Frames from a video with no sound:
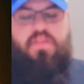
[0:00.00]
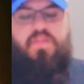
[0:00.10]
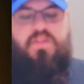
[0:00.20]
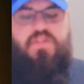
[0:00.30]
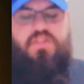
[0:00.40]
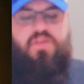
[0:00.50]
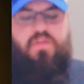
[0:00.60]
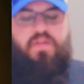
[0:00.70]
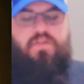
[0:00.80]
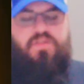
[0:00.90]
then ye
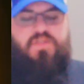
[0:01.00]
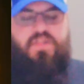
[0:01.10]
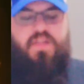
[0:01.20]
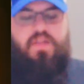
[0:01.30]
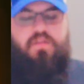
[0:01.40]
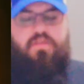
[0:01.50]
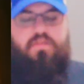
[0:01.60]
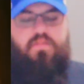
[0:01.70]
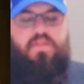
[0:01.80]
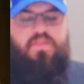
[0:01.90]
shall understand
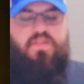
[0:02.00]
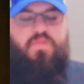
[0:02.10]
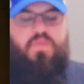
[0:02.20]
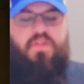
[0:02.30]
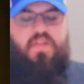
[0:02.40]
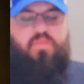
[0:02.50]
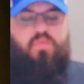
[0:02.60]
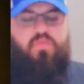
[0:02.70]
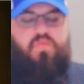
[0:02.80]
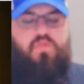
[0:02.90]
that these men have
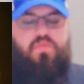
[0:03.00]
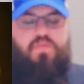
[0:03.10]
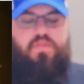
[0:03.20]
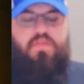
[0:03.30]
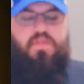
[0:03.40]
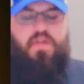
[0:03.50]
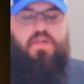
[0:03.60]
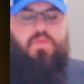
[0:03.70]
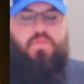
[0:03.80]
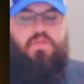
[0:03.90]
provoked
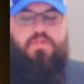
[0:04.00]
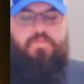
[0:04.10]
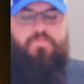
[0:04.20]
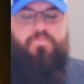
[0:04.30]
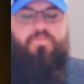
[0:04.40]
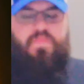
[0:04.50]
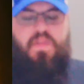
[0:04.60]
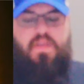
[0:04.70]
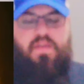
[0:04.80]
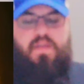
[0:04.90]
Yahweh.
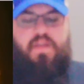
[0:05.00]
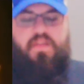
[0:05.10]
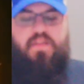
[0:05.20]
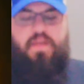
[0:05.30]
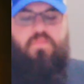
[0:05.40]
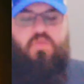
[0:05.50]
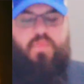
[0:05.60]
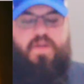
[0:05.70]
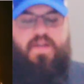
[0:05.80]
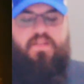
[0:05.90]
And it came to
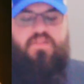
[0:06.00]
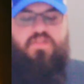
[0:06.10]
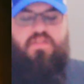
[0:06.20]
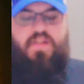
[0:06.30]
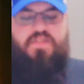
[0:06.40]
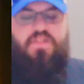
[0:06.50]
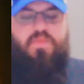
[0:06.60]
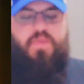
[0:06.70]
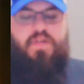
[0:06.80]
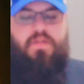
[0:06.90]
pass, as he
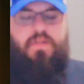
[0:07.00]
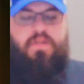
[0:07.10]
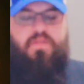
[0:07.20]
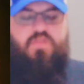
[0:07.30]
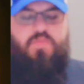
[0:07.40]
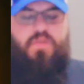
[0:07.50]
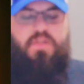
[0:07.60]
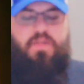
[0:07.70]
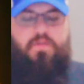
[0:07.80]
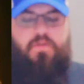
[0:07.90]
had made an end of
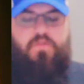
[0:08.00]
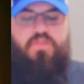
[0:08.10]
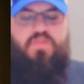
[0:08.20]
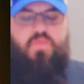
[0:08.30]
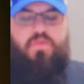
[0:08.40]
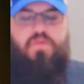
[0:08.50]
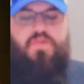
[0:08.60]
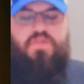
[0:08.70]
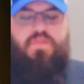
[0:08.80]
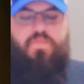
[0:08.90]
speaking all these
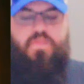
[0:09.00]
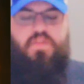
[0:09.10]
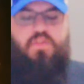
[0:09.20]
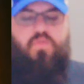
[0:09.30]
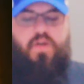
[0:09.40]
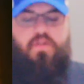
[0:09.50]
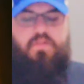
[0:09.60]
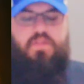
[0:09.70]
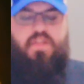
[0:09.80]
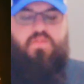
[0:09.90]
words, that the
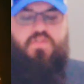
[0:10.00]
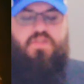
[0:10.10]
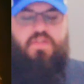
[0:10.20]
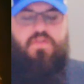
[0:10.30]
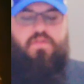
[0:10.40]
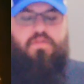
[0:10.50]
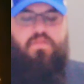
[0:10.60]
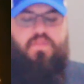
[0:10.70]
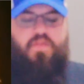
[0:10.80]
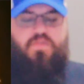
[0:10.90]
ground clave asunder
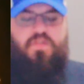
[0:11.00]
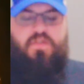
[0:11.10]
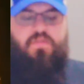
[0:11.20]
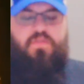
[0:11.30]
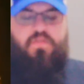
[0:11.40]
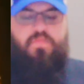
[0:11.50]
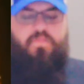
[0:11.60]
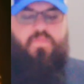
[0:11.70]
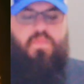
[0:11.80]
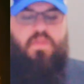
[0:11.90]
that was under them,
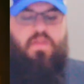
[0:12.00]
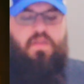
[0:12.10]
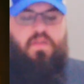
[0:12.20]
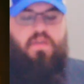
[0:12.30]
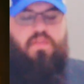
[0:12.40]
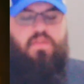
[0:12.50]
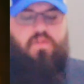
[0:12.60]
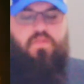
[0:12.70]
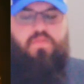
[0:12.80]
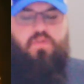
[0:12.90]
and the
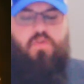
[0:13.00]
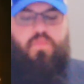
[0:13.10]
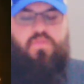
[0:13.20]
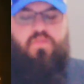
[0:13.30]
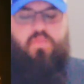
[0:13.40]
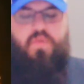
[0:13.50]
earth opened her